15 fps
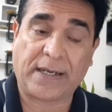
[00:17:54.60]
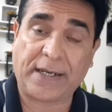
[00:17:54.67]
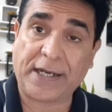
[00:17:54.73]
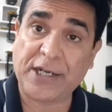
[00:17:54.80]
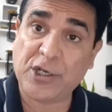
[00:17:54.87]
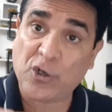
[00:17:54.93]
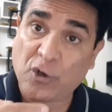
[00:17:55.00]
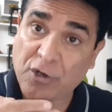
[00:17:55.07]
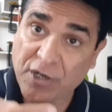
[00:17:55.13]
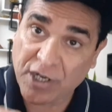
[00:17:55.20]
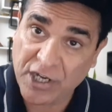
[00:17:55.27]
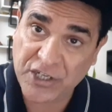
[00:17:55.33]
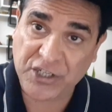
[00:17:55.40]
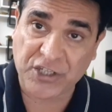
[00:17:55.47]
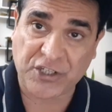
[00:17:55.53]
in your
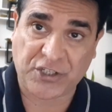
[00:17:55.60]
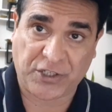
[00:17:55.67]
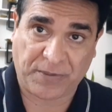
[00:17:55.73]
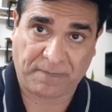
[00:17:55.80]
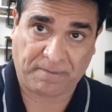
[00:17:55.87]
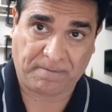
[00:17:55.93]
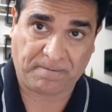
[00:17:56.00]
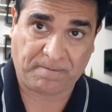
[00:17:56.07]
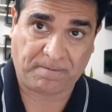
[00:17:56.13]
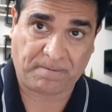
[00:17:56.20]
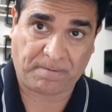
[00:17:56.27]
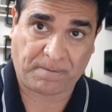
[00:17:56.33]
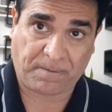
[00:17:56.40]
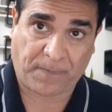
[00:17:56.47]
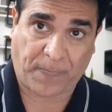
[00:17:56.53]
relationship.
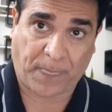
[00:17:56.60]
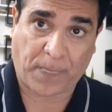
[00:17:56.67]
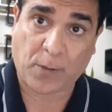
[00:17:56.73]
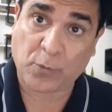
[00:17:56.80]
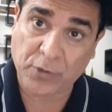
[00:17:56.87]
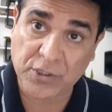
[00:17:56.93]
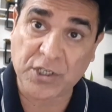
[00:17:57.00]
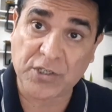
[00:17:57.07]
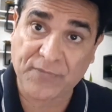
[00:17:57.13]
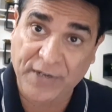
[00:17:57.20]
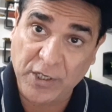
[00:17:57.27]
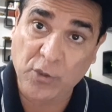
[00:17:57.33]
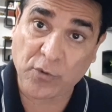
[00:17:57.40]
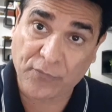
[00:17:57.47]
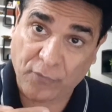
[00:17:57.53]
So this is
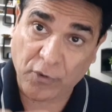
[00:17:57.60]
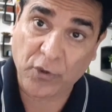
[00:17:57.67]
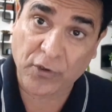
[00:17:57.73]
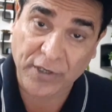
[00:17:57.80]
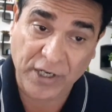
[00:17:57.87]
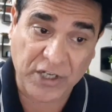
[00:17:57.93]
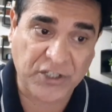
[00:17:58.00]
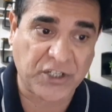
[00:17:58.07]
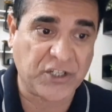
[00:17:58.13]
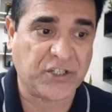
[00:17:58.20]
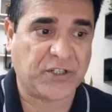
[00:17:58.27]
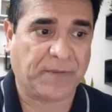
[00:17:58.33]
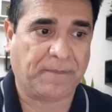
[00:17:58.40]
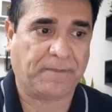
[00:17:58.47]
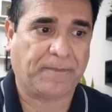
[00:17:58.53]
very good for your relationship.